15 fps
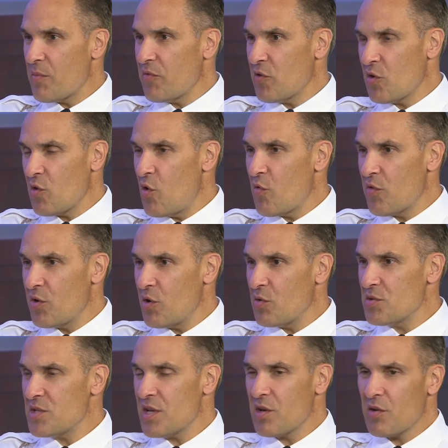If you're
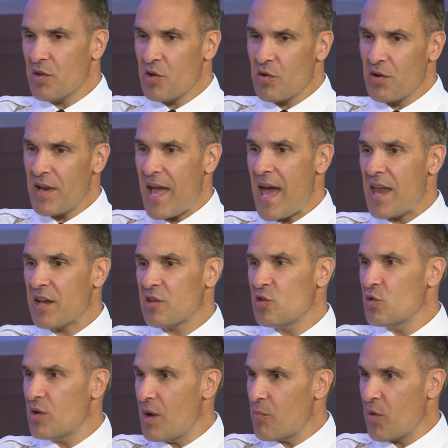overdosing or you're an addict,
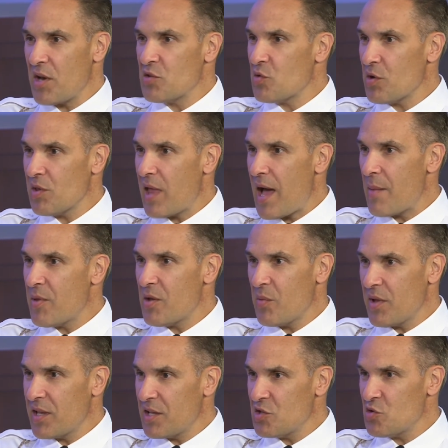you come right to our lobby.
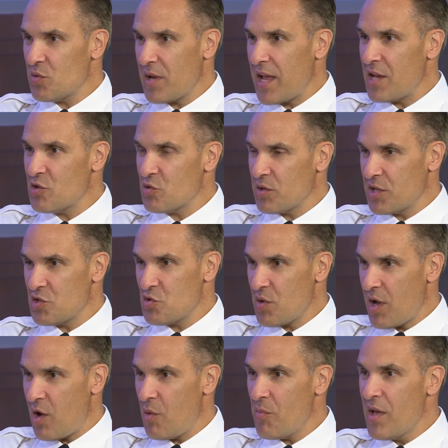We can get you an angel and get you
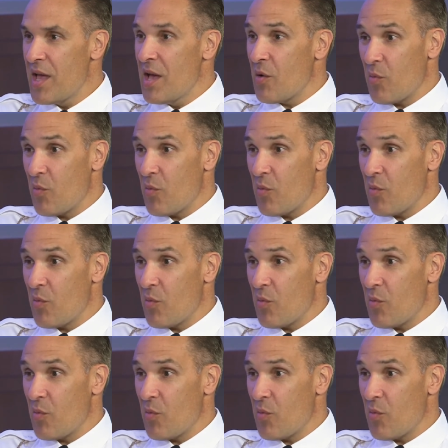help.